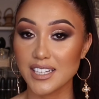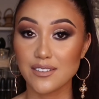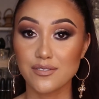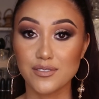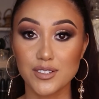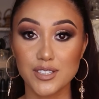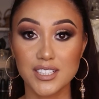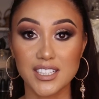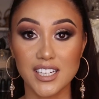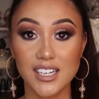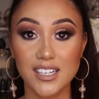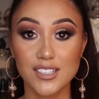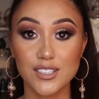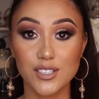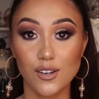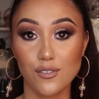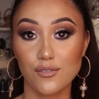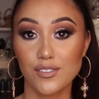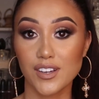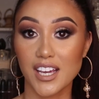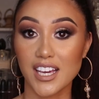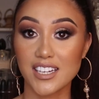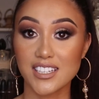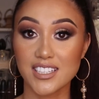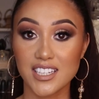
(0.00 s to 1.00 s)
If you did, don't
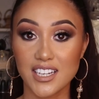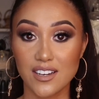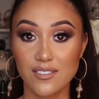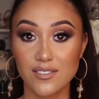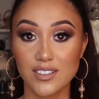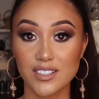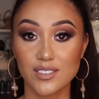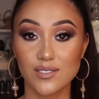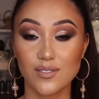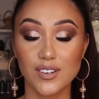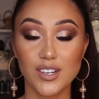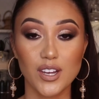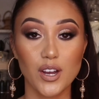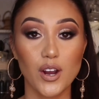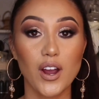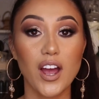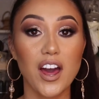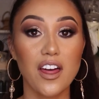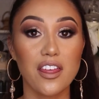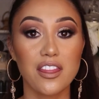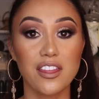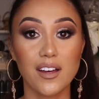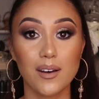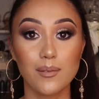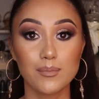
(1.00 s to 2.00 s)
forget to give this video a
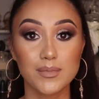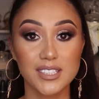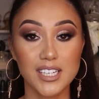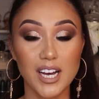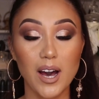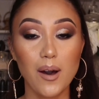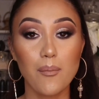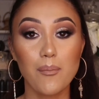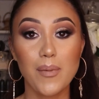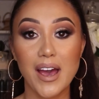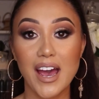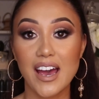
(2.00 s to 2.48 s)
thumbs up,